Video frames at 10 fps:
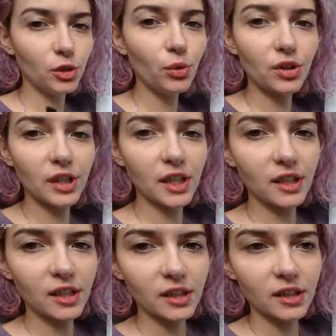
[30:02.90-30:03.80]
you
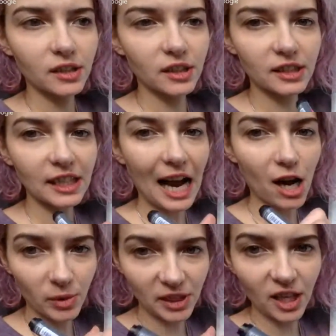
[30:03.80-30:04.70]
think that
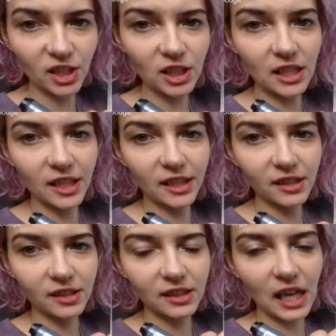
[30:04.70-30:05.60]
Albert
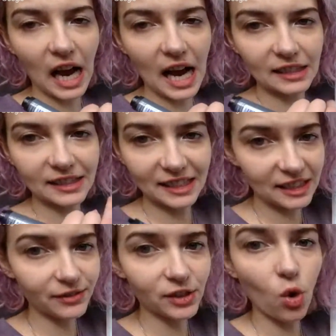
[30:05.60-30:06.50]
Einstein and
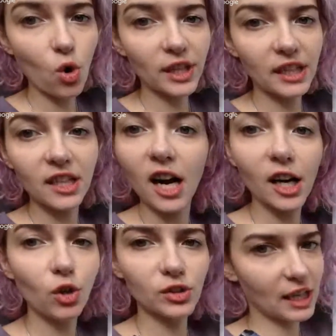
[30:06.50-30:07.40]
Stephen Hawking are
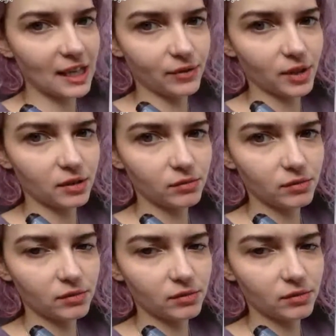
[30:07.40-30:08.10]
not clever.